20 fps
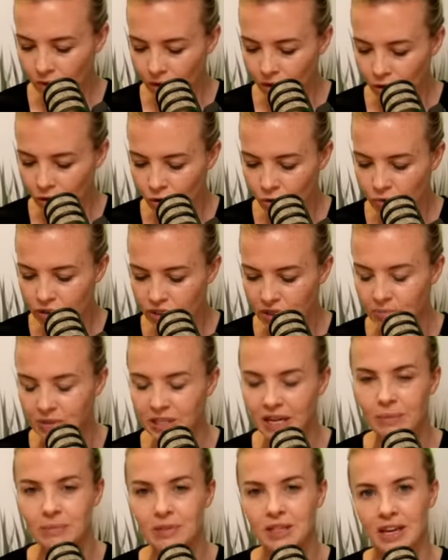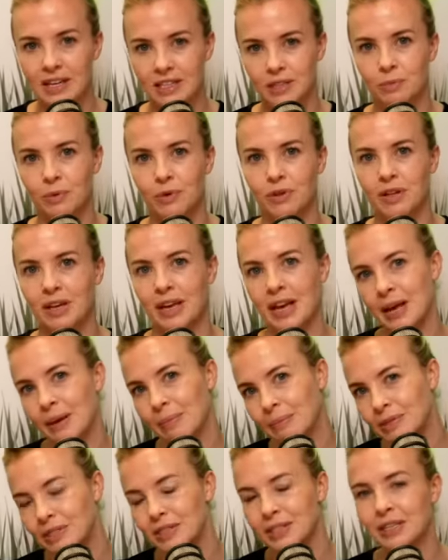You know, sometimes that's where the
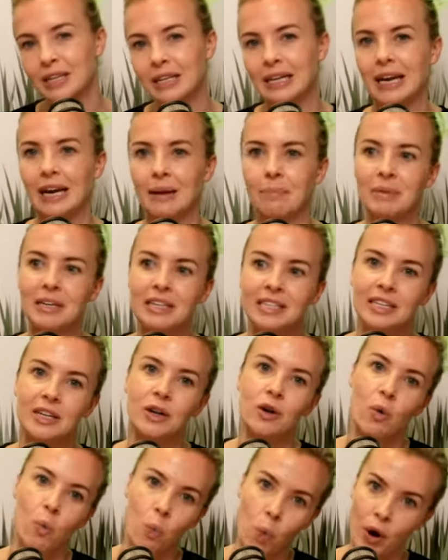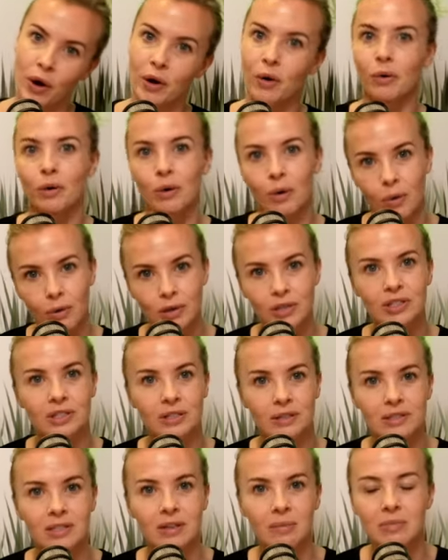games can be seen or won or lost
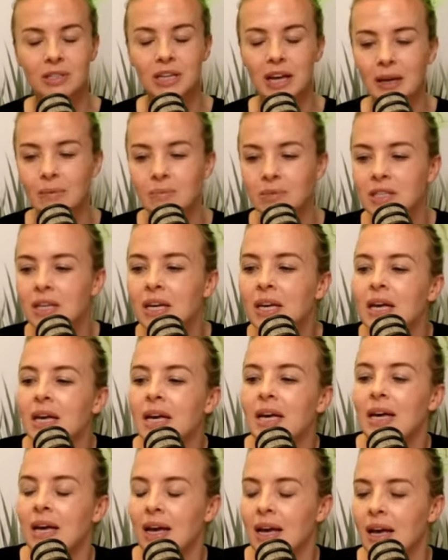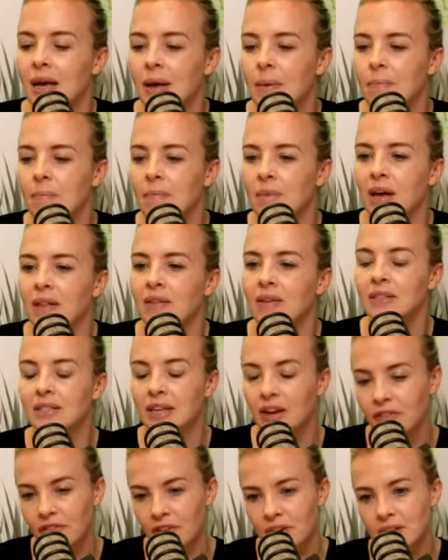sometimes. And the
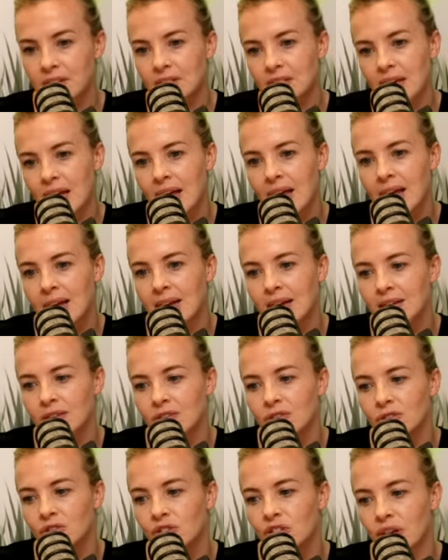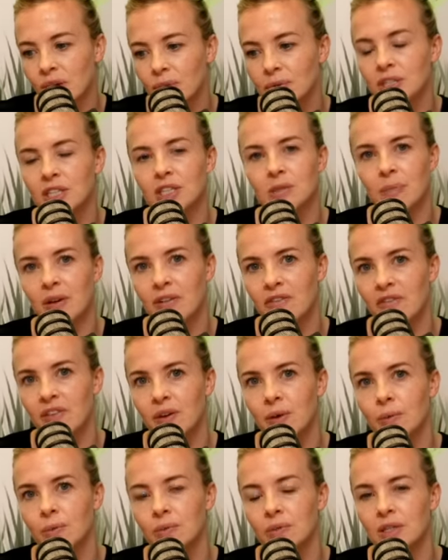difference in Chelsea's
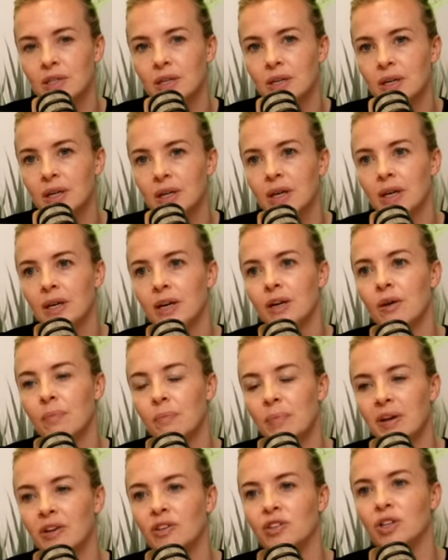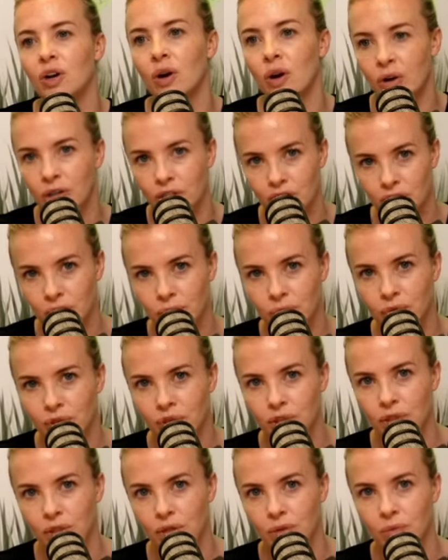midfield compared to
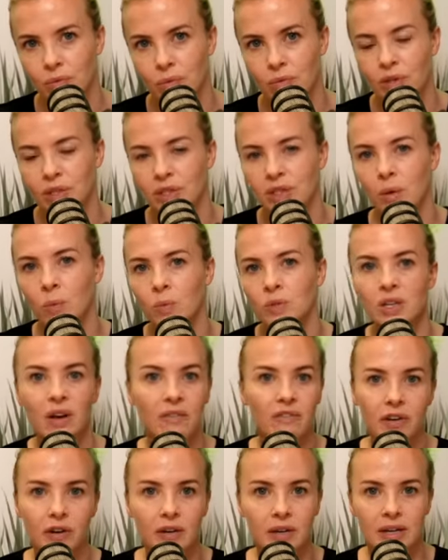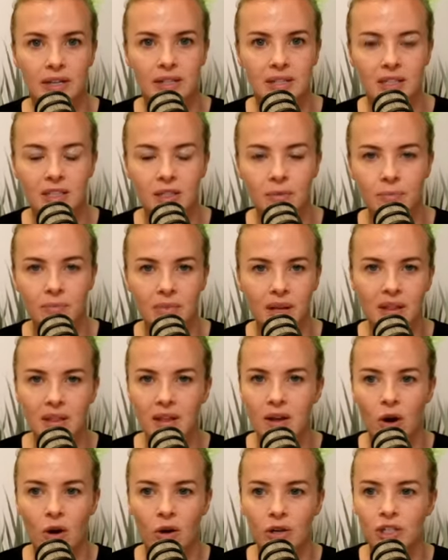Arsenal's was up for criticism. I
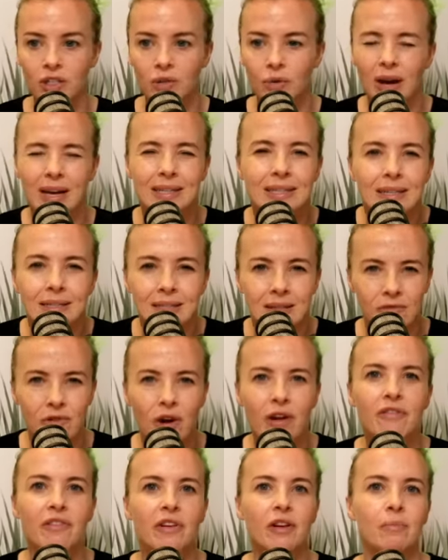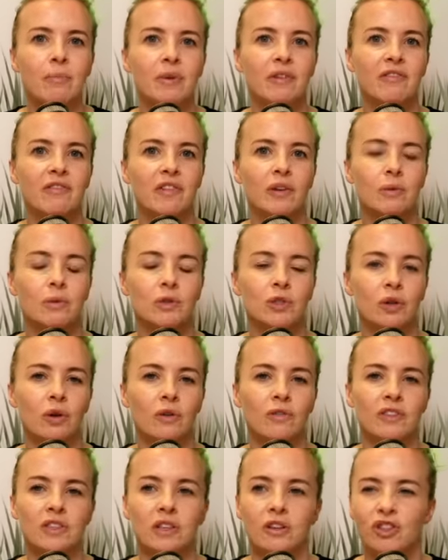think Arsenal has a terrific midfield
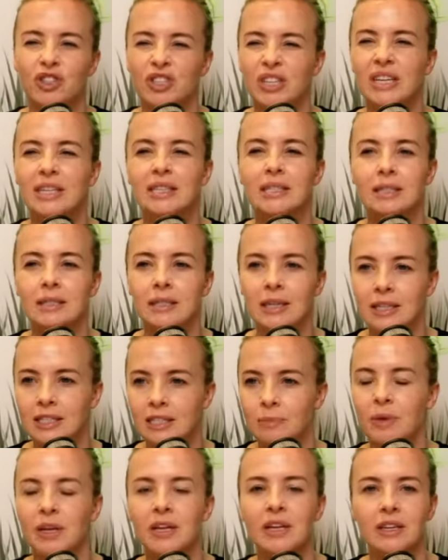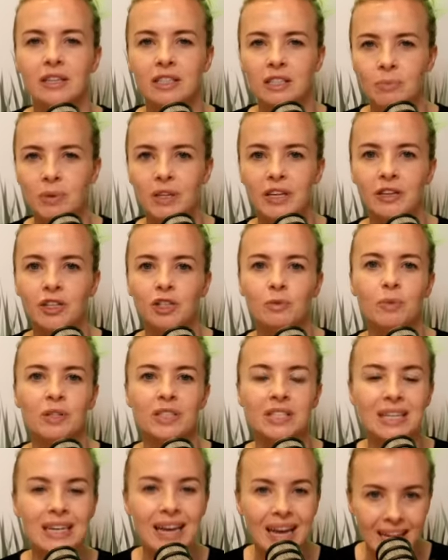of such seasoned, experienced players, but
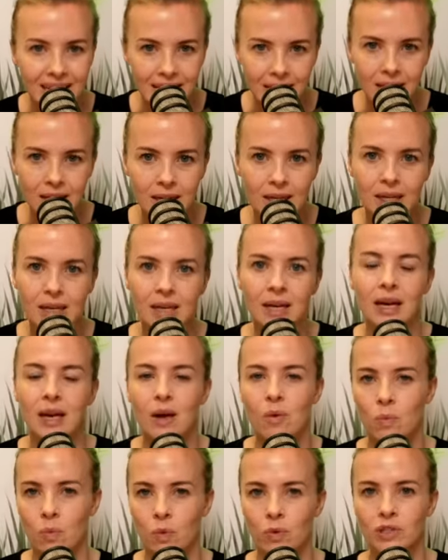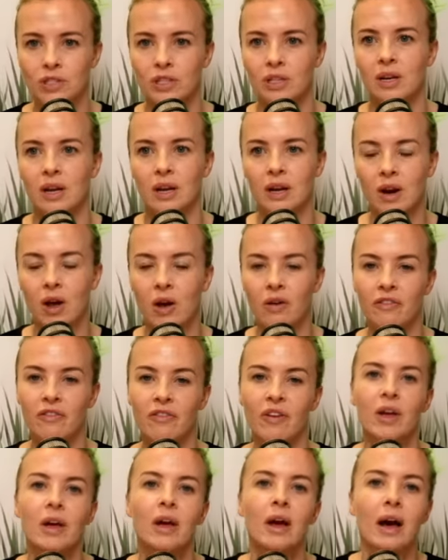tonight it wasn't enough.
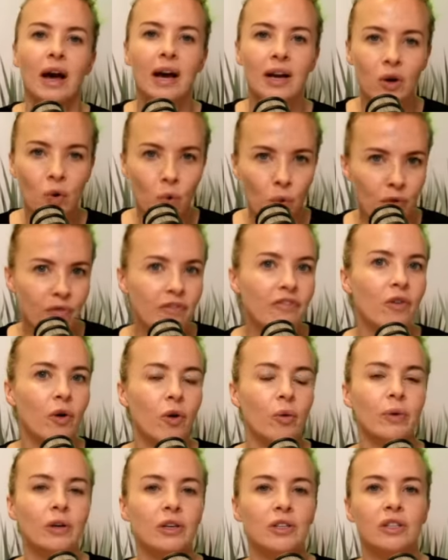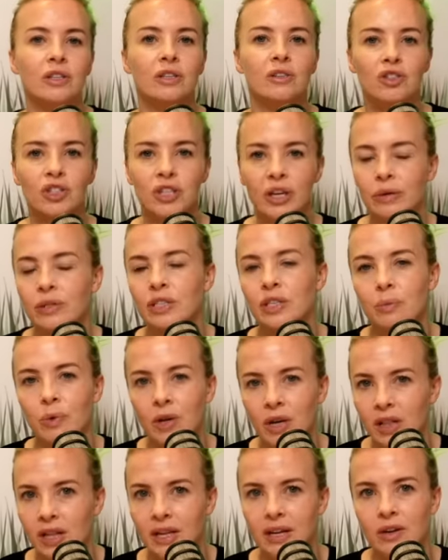And going forward, Chelsea were
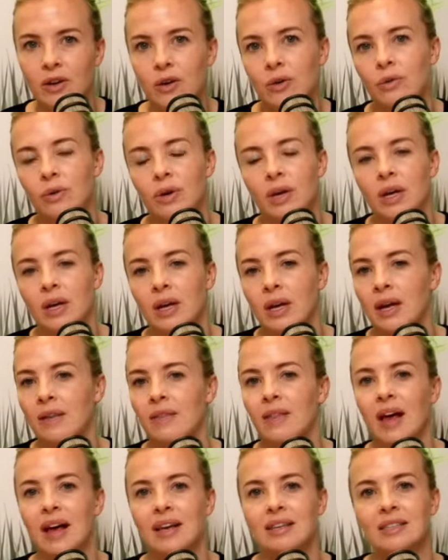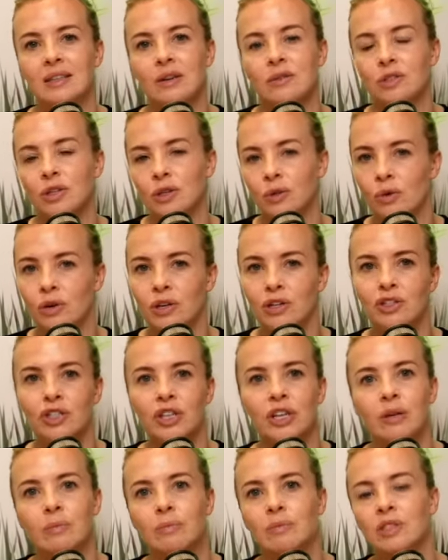clinical, and that is down to Lauren
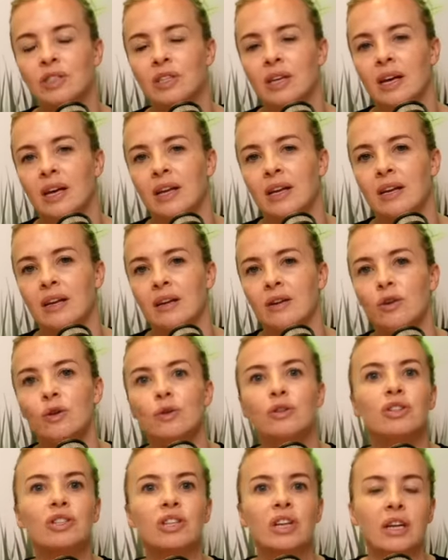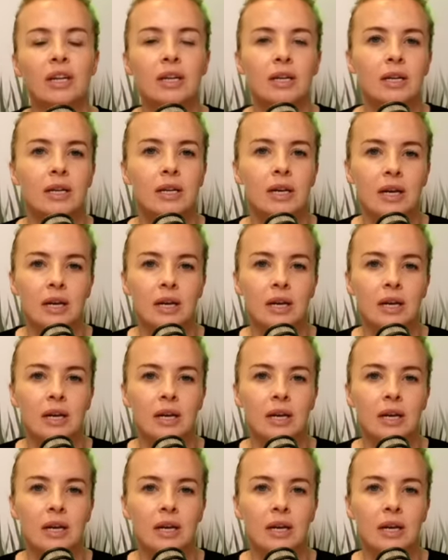James and Nuskin